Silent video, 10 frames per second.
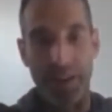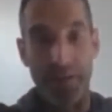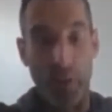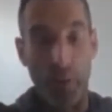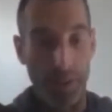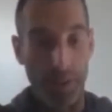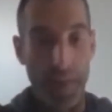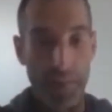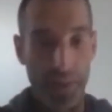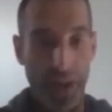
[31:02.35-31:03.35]
They're focused
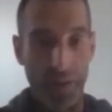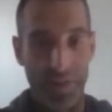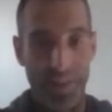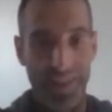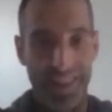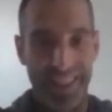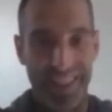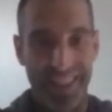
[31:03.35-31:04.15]
on themselves.